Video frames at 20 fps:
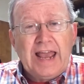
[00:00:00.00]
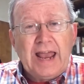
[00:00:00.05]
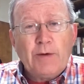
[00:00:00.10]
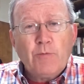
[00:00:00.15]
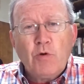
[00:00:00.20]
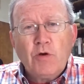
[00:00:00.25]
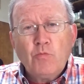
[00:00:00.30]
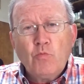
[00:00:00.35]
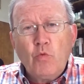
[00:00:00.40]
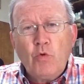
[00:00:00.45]

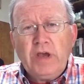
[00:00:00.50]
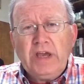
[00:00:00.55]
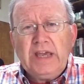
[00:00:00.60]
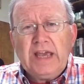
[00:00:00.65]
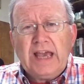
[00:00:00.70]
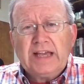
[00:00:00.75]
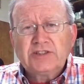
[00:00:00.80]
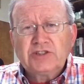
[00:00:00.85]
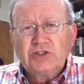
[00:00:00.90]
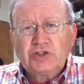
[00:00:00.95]
And when
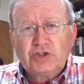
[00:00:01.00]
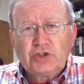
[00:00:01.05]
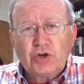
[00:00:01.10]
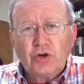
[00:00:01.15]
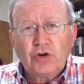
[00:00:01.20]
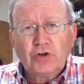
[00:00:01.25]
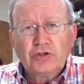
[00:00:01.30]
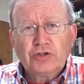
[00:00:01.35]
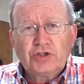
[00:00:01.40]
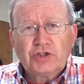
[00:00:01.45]
we as a
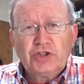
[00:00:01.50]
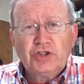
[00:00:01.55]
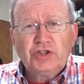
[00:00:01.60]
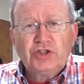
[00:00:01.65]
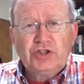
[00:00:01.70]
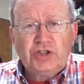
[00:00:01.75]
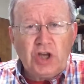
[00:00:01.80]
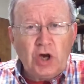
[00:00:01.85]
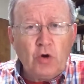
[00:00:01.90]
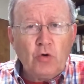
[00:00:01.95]
church
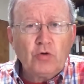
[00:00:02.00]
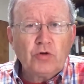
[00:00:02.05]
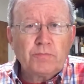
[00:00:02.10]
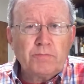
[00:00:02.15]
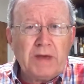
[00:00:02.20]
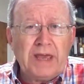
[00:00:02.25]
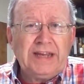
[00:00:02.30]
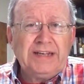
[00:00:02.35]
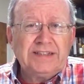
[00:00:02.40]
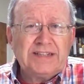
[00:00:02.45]
don't
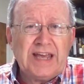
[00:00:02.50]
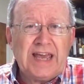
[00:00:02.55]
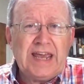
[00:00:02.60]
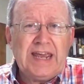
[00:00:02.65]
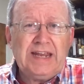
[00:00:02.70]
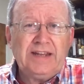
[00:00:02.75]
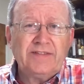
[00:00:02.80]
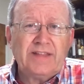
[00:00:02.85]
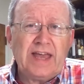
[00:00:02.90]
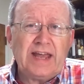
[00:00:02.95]

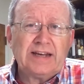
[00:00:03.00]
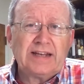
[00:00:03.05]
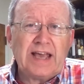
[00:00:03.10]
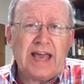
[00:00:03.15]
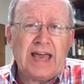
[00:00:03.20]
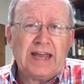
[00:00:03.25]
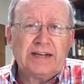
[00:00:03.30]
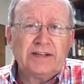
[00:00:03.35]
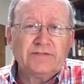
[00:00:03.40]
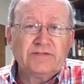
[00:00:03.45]
maintain that
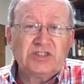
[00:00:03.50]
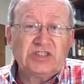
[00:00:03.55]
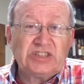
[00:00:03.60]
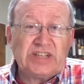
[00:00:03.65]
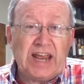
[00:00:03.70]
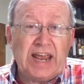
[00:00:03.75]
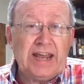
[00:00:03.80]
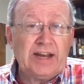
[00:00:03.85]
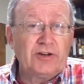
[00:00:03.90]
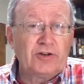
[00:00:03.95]
kind of
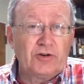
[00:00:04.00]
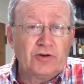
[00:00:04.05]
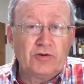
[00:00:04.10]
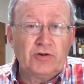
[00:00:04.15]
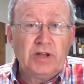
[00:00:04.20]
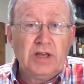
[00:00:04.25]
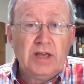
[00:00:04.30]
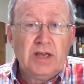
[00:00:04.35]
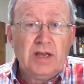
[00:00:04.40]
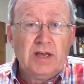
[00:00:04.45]

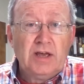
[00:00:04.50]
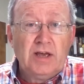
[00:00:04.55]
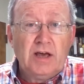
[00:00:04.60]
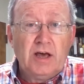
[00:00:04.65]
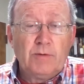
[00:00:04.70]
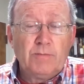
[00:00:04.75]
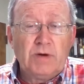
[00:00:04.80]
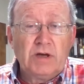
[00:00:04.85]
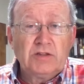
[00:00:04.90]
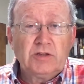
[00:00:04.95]
standard
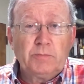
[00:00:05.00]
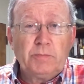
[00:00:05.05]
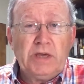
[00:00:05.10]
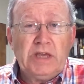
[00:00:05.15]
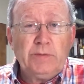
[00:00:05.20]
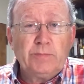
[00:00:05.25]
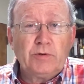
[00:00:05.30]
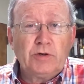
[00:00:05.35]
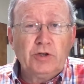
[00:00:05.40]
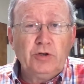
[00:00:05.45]
among the
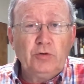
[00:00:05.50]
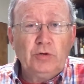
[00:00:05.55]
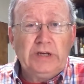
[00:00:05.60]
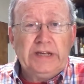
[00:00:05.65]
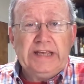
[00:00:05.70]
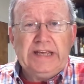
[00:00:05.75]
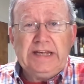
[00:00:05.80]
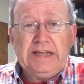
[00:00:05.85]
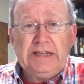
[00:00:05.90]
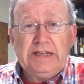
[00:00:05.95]
people who
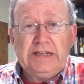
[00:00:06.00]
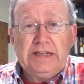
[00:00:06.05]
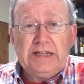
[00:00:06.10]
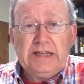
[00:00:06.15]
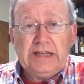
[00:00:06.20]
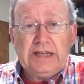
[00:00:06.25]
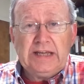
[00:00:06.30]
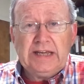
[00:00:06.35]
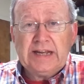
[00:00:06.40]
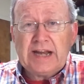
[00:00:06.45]
lead
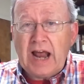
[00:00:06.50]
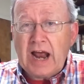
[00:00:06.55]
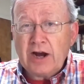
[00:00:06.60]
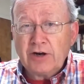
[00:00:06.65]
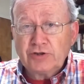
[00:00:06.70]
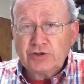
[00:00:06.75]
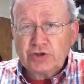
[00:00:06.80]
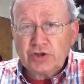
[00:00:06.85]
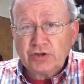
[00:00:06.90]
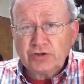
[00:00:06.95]
in
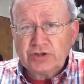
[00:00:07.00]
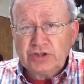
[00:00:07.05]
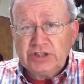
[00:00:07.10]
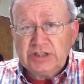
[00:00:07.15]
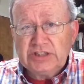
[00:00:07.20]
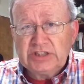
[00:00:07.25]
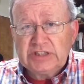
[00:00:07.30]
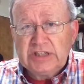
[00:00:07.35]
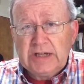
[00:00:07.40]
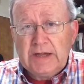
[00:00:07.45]
our
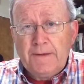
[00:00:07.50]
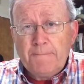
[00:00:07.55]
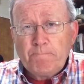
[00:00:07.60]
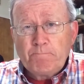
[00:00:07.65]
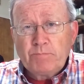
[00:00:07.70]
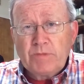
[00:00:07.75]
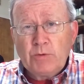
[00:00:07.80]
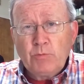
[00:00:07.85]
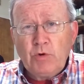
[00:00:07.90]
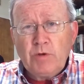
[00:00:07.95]
churches,
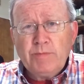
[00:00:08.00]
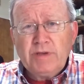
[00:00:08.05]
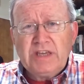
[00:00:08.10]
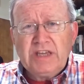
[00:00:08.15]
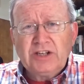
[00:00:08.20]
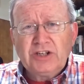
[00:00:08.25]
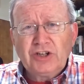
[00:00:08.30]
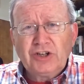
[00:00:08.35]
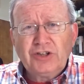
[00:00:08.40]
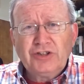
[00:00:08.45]
then we
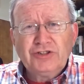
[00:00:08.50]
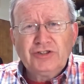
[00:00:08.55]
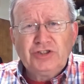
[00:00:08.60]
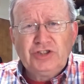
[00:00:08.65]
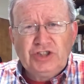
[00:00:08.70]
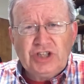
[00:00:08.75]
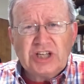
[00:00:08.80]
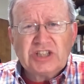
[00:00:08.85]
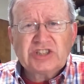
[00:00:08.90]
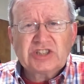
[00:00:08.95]
begin to look
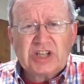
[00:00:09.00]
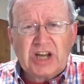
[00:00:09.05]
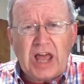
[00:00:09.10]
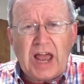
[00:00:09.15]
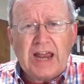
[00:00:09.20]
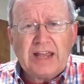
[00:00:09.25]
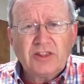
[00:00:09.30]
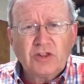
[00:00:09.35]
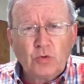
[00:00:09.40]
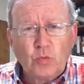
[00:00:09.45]
just
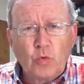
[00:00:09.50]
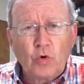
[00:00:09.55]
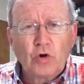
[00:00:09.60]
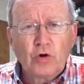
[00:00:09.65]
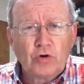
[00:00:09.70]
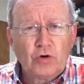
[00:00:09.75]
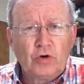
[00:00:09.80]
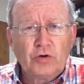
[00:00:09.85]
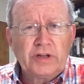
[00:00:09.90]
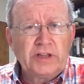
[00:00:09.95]
like the
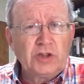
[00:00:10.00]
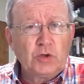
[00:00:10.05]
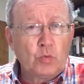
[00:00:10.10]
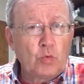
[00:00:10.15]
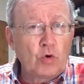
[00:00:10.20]
world, and the